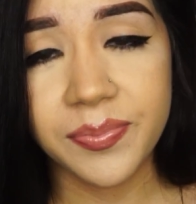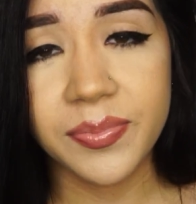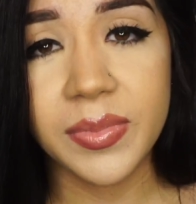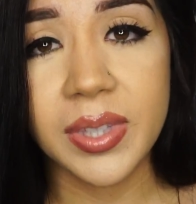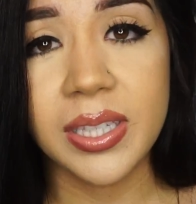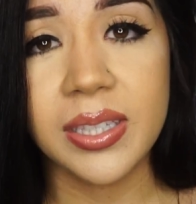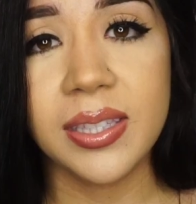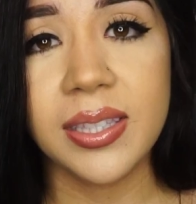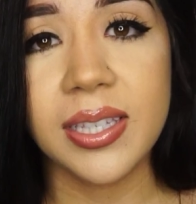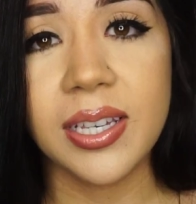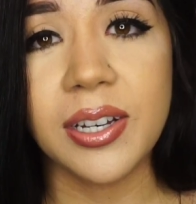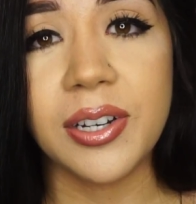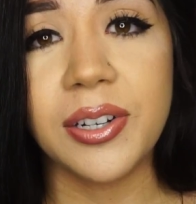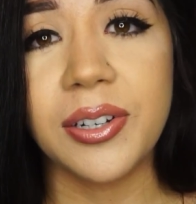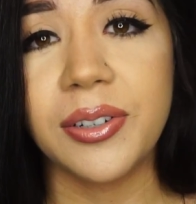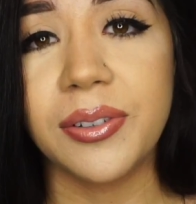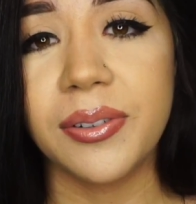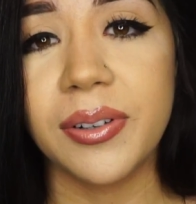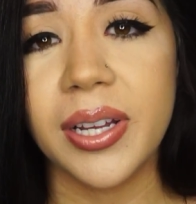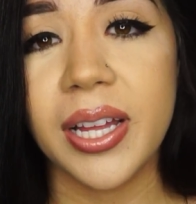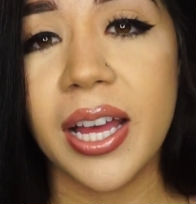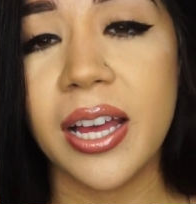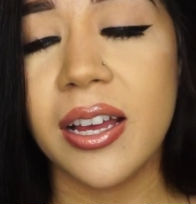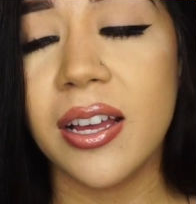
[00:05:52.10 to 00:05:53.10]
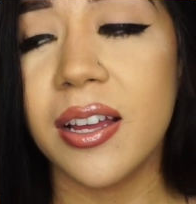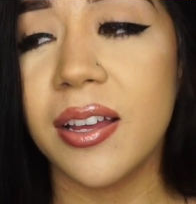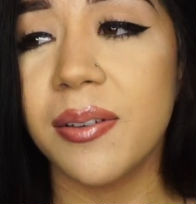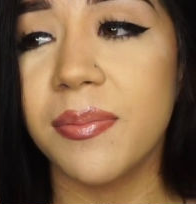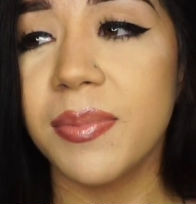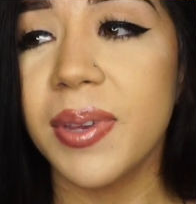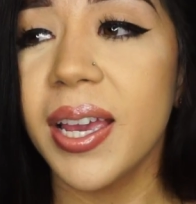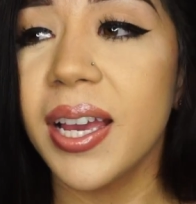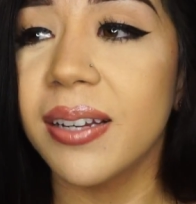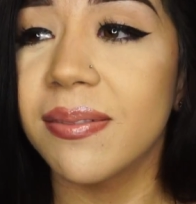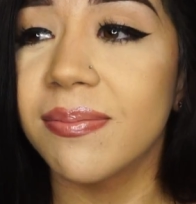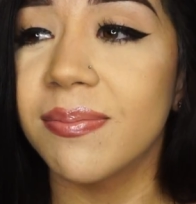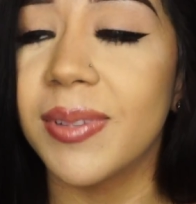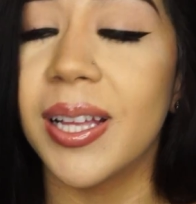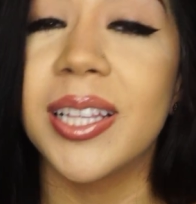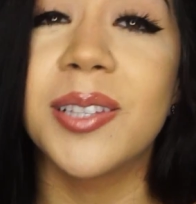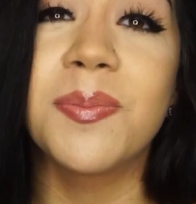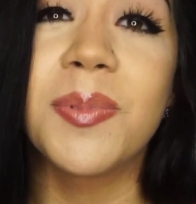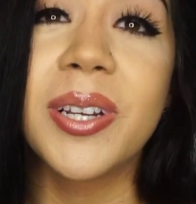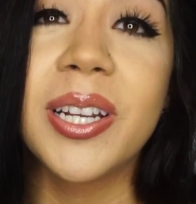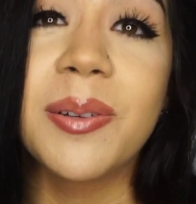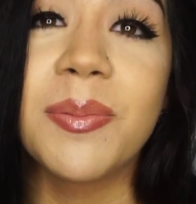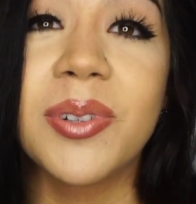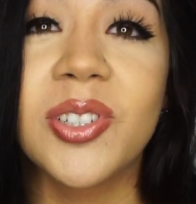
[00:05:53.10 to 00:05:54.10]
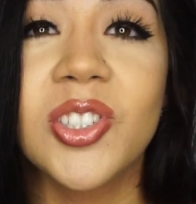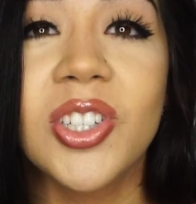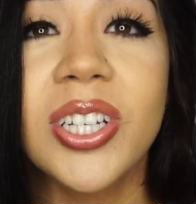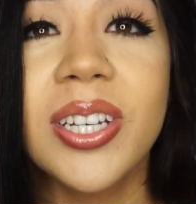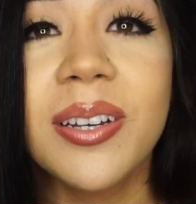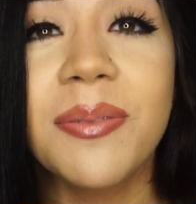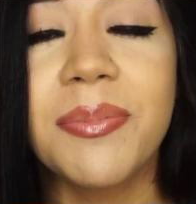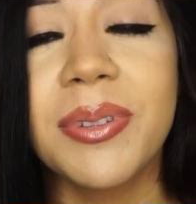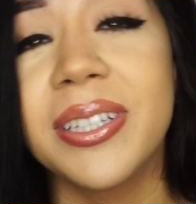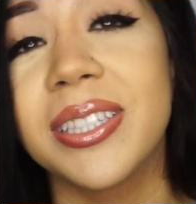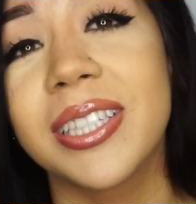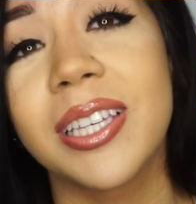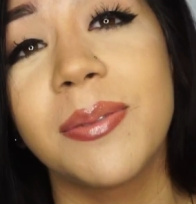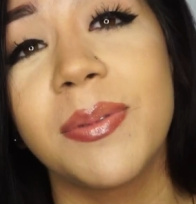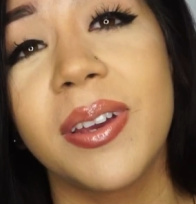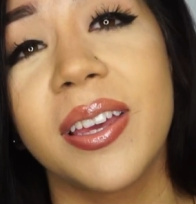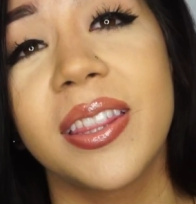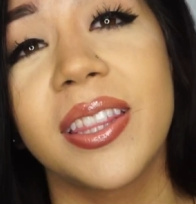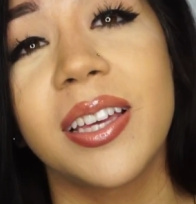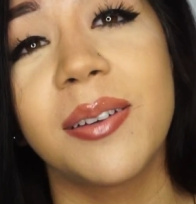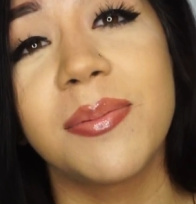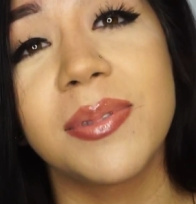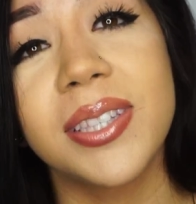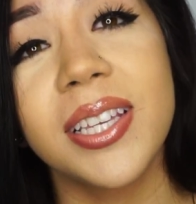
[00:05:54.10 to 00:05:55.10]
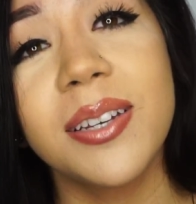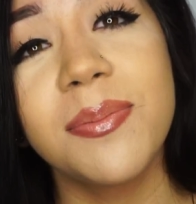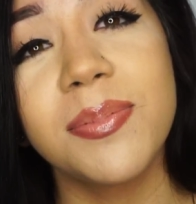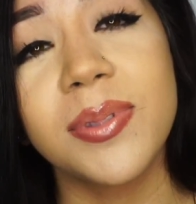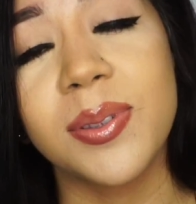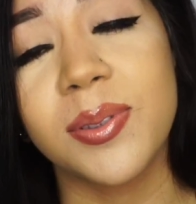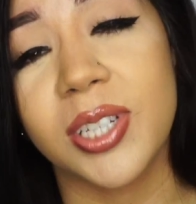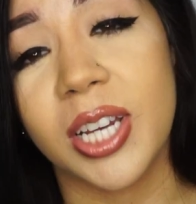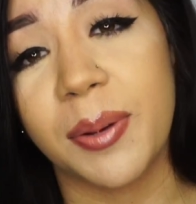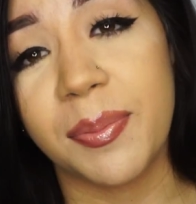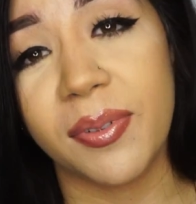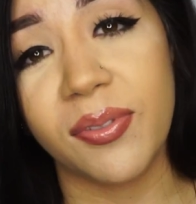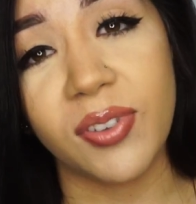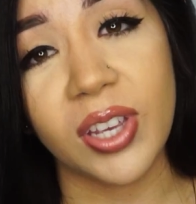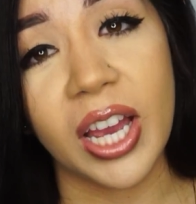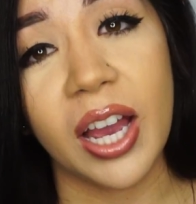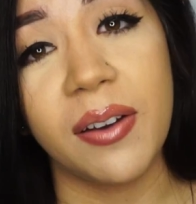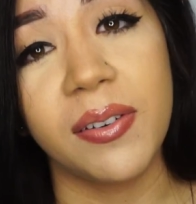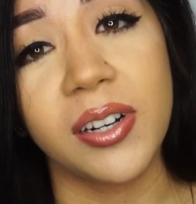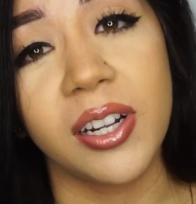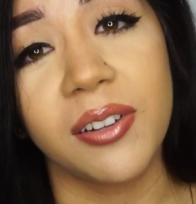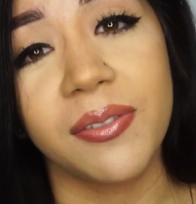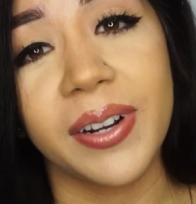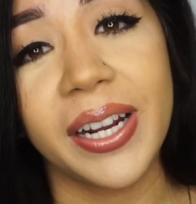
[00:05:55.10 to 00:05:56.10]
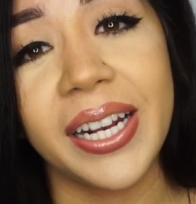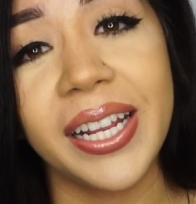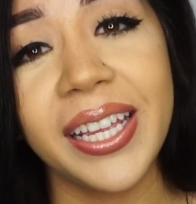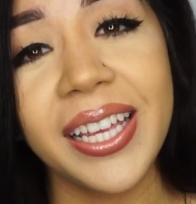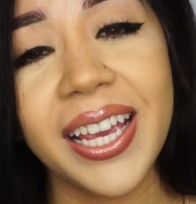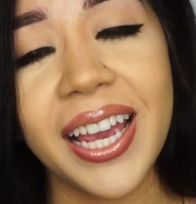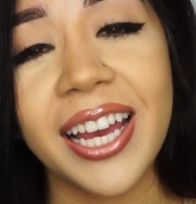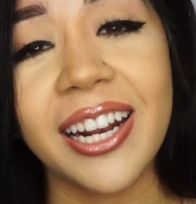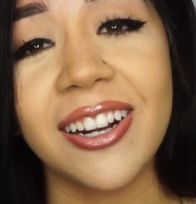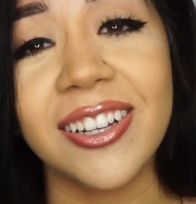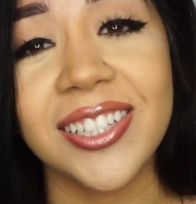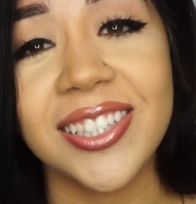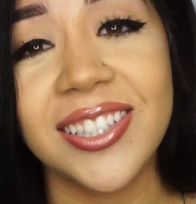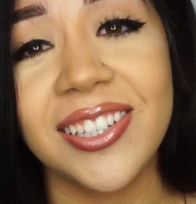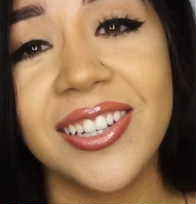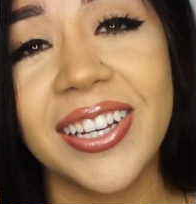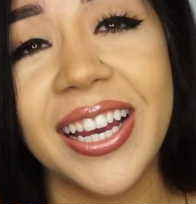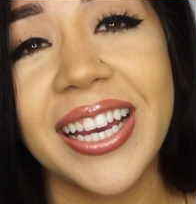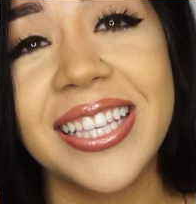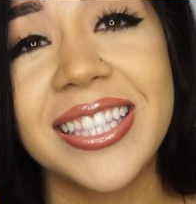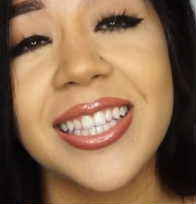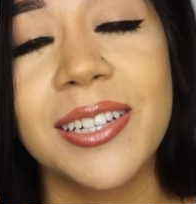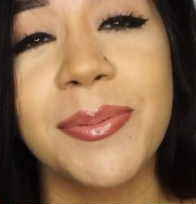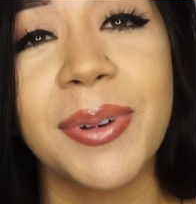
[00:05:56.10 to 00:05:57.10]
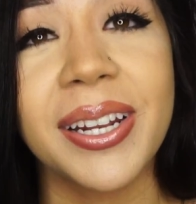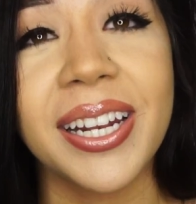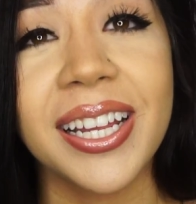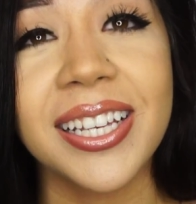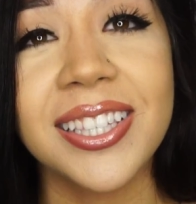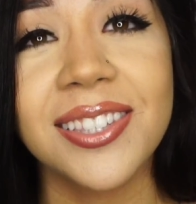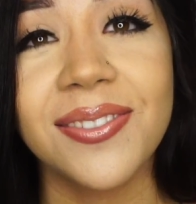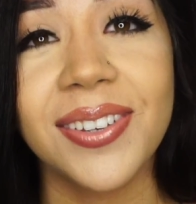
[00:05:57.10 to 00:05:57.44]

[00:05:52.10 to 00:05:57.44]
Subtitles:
So yeah, that's pretty much it. Please give me a thumbs up, subscribe if you haven't already, and I'll see you guys in my next